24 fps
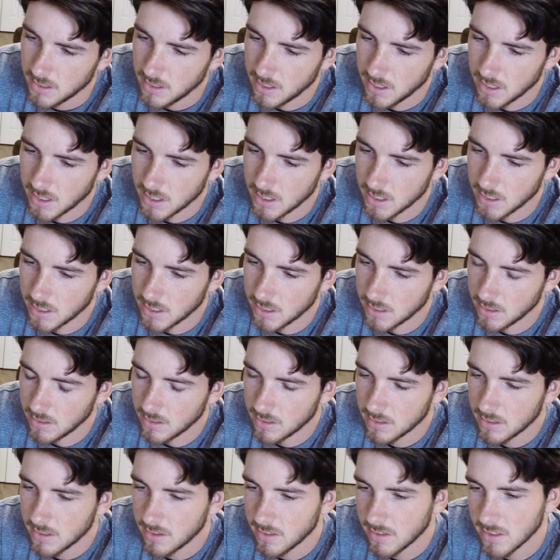And
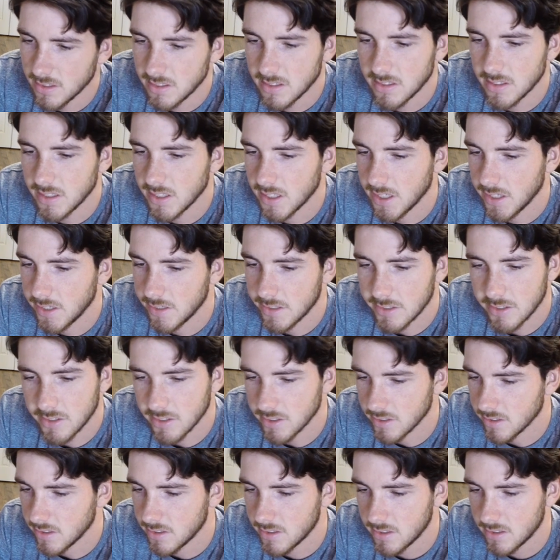this thing
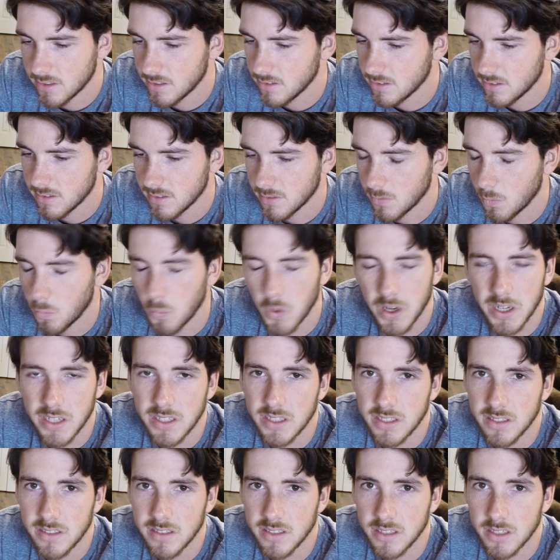just way
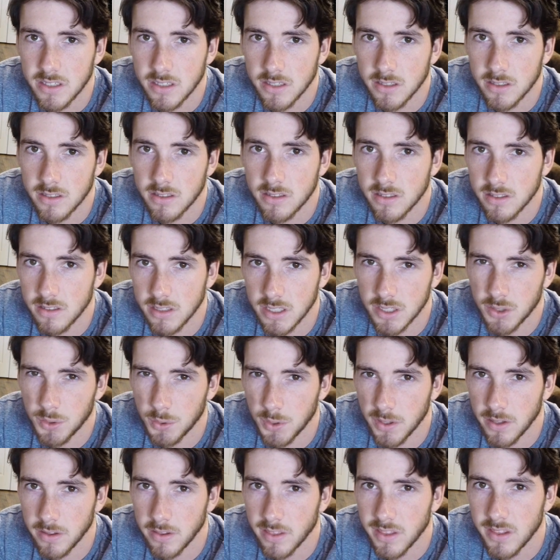easier to deal
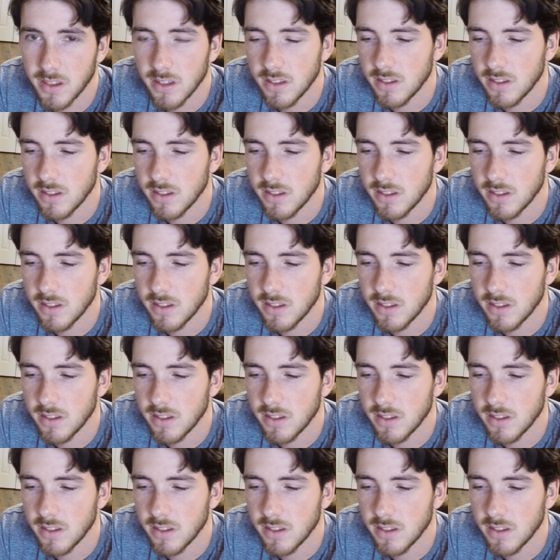with,